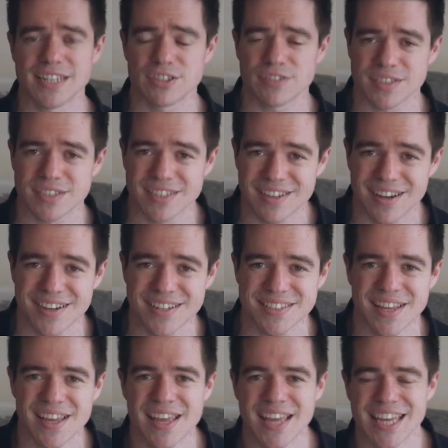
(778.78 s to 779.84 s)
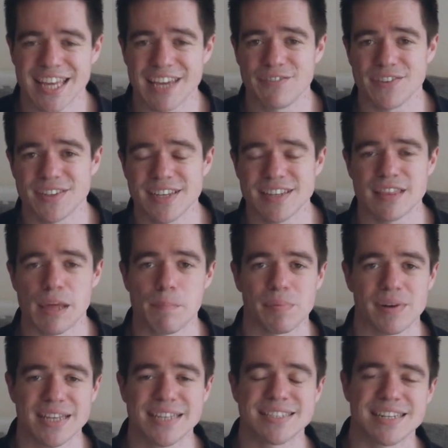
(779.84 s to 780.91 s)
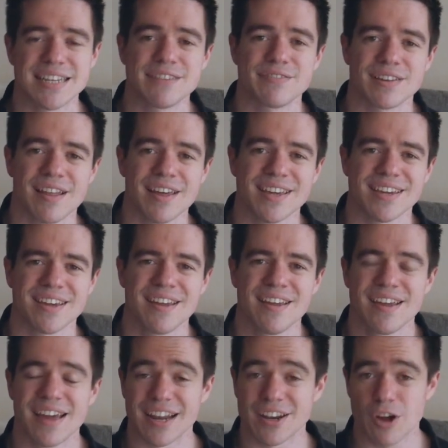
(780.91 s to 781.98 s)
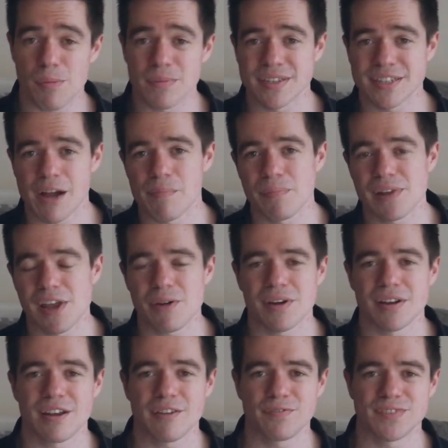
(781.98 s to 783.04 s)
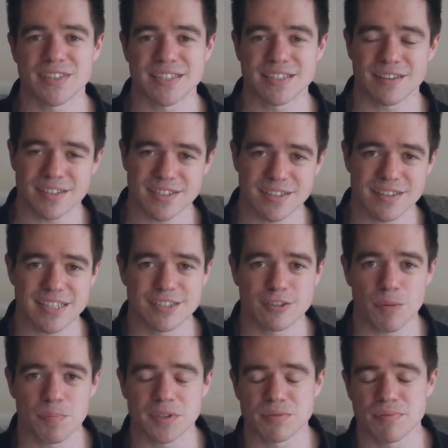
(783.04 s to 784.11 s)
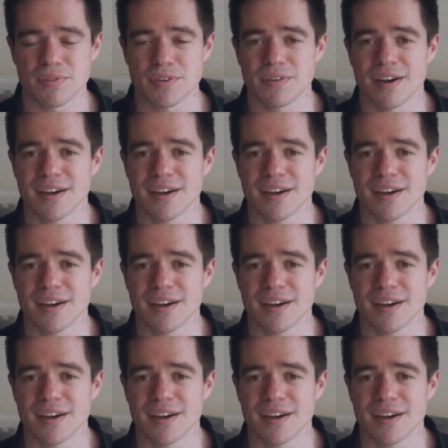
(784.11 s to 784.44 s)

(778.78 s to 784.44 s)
and interesting, guys. If you did, then please leave a like and comment down below. I love discussing these topics with you